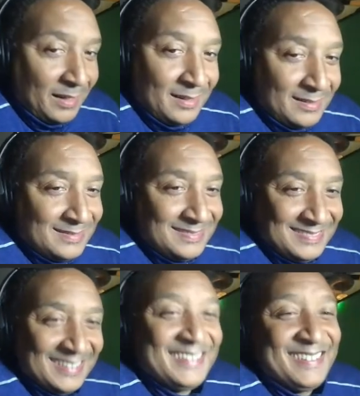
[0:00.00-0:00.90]
the
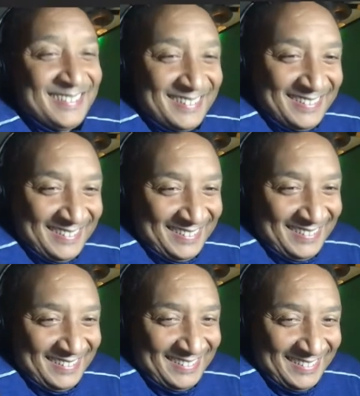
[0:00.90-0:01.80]
Capitol
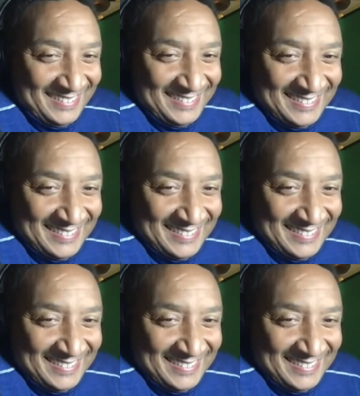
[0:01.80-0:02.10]
revolters